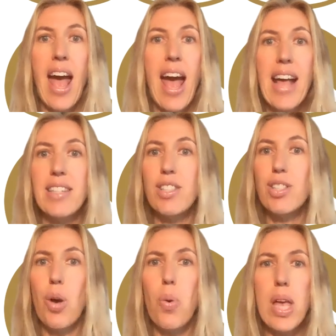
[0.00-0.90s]
And
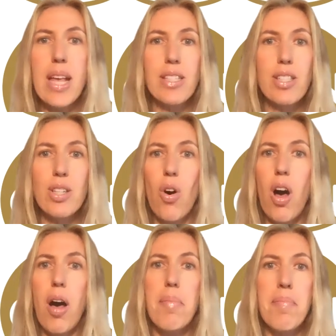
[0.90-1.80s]
so it's not
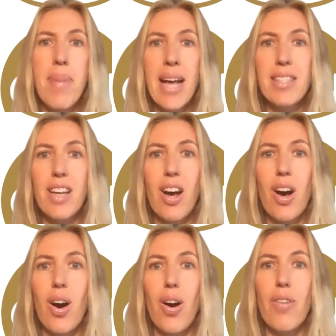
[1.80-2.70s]
a matter
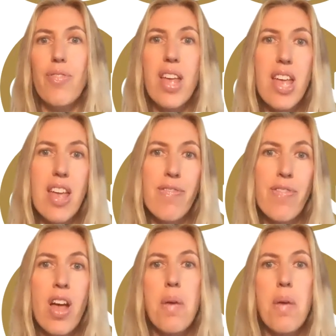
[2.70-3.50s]
of if